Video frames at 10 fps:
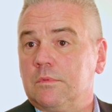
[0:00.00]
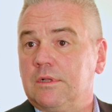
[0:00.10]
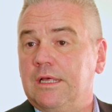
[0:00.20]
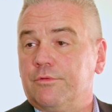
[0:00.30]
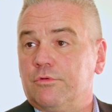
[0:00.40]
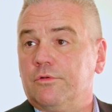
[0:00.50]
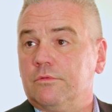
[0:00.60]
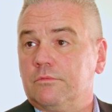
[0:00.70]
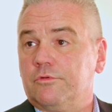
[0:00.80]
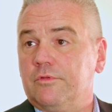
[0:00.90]
later
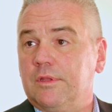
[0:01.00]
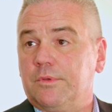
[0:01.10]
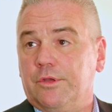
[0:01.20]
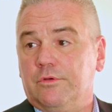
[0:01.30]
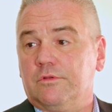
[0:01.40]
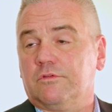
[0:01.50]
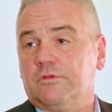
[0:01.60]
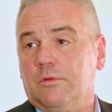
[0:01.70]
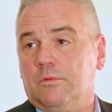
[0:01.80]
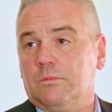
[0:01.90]
on during that period, and
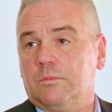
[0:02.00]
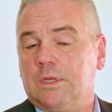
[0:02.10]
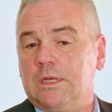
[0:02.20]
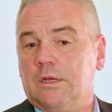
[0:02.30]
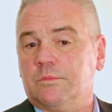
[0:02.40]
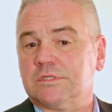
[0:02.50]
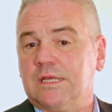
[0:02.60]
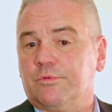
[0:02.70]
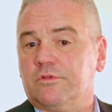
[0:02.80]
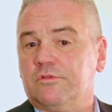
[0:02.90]
so I was
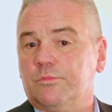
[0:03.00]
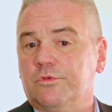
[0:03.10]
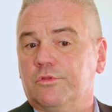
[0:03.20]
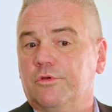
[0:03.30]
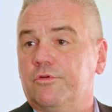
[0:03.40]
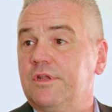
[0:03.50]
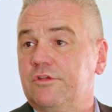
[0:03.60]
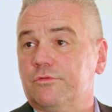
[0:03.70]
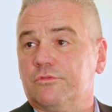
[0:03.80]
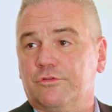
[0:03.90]
able to sit with her on
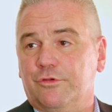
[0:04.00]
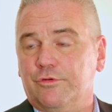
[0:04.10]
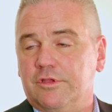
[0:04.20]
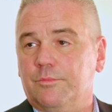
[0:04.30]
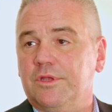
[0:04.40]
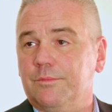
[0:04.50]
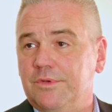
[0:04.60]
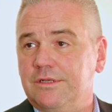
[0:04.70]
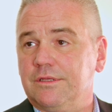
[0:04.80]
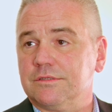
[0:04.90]
National Security Committee
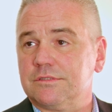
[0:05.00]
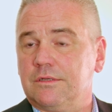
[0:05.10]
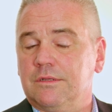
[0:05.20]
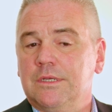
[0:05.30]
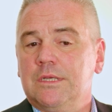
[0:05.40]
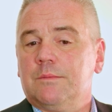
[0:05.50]
meetings and